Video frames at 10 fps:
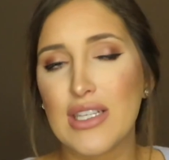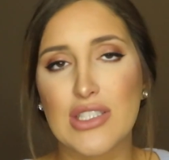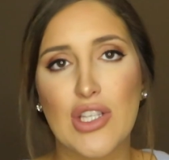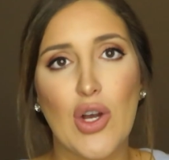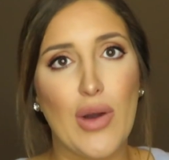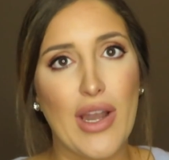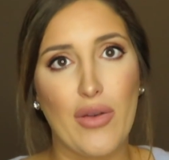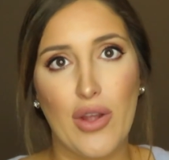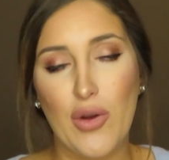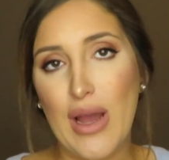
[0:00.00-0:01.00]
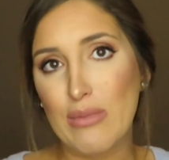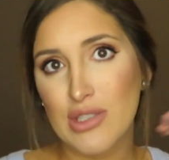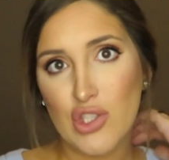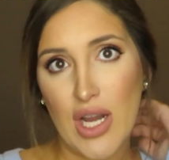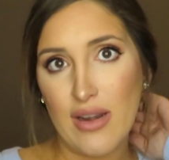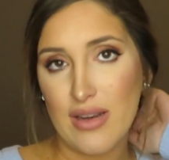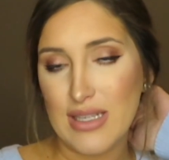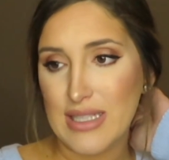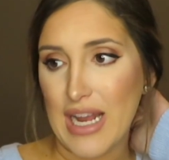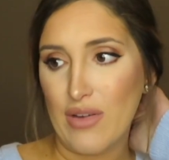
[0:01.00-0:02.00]
So I don't know. I'm still trying to
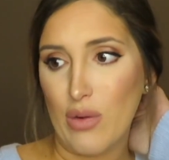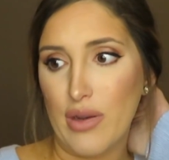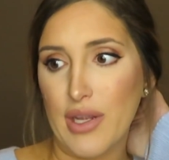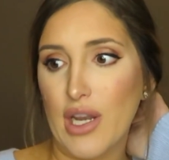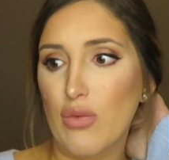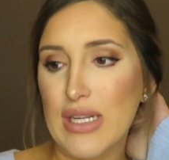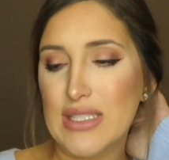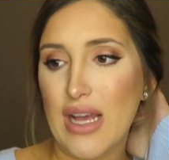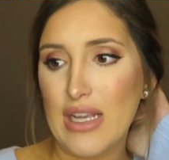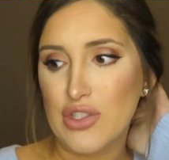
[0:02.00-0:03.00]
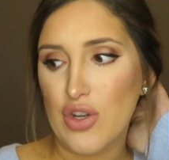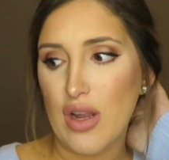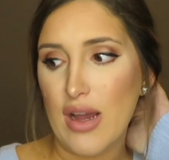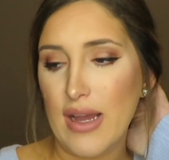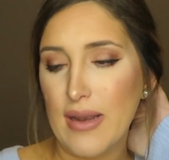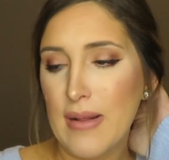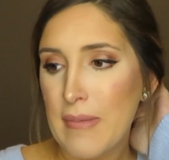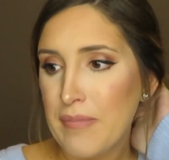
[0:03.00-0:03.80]
decide if I want to get it resized or not.